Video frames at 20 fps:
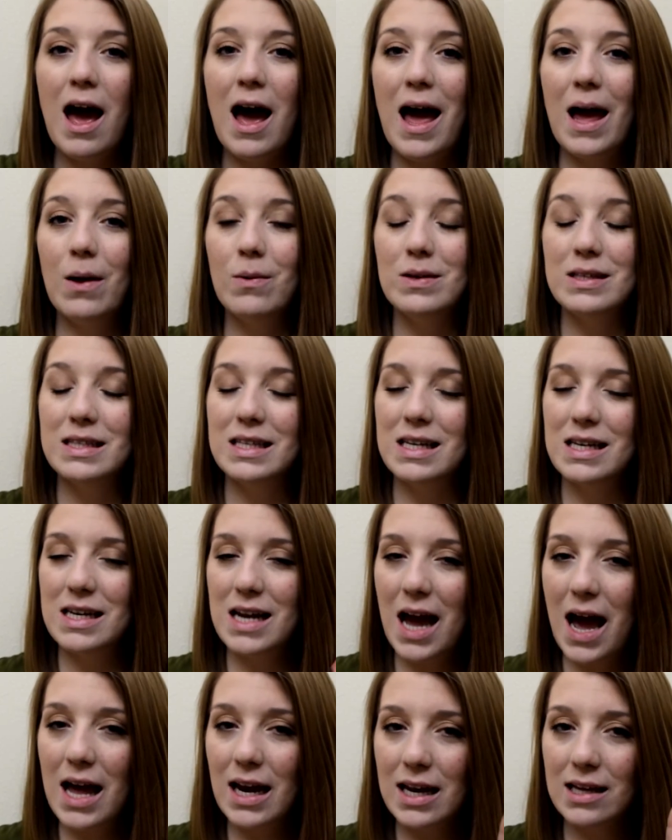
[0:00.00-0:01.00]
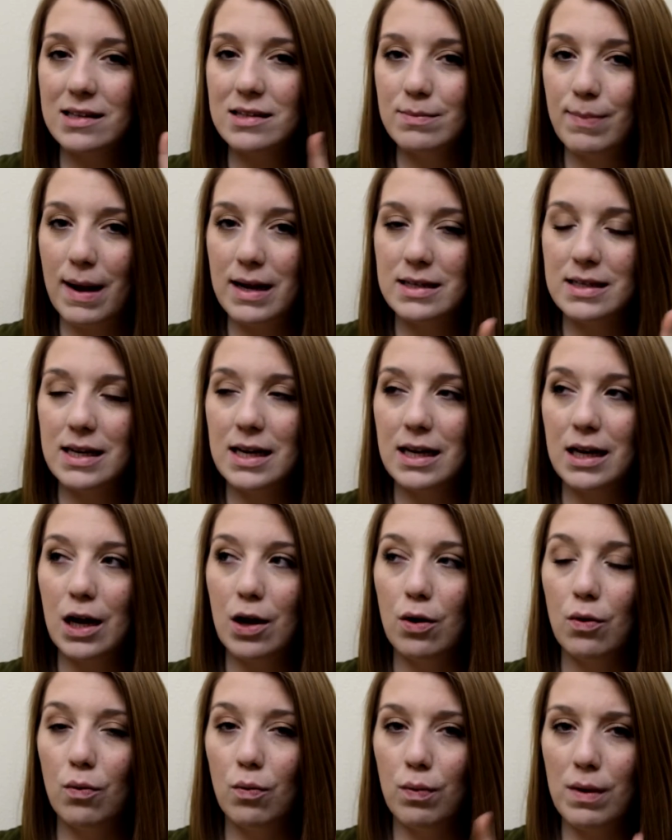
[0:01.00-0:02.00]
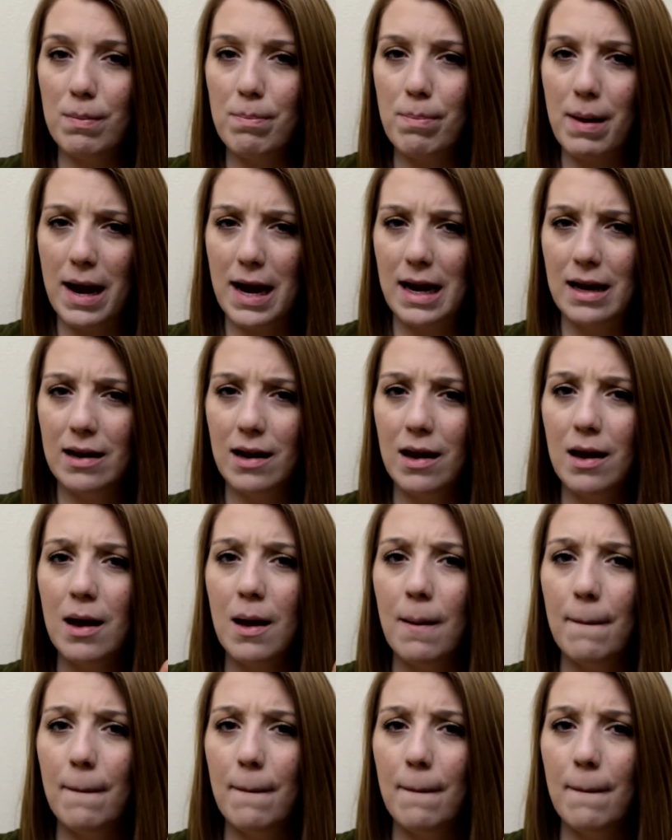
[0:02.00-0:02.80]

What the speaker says: I was not expecting rib pain